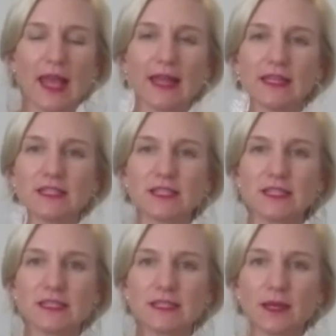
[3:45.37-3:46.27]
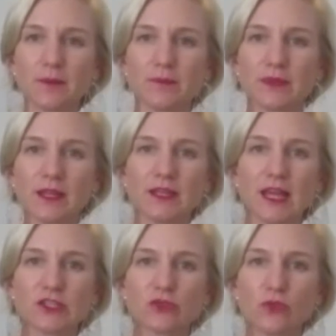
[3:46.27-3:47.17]
And it is a
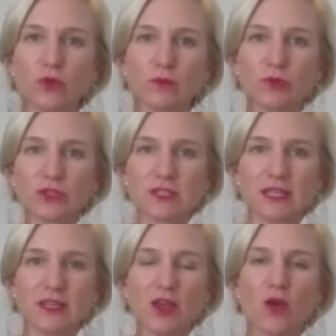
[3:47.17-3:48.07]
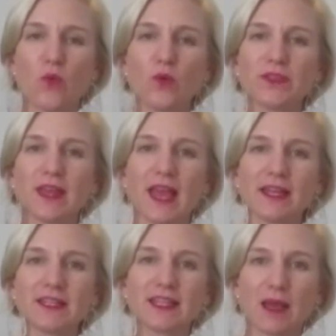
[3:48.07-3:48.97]
natural rooibos tea with
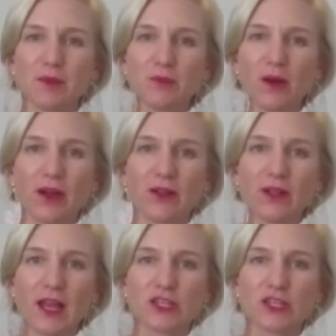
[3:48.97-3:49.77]
added chamomile,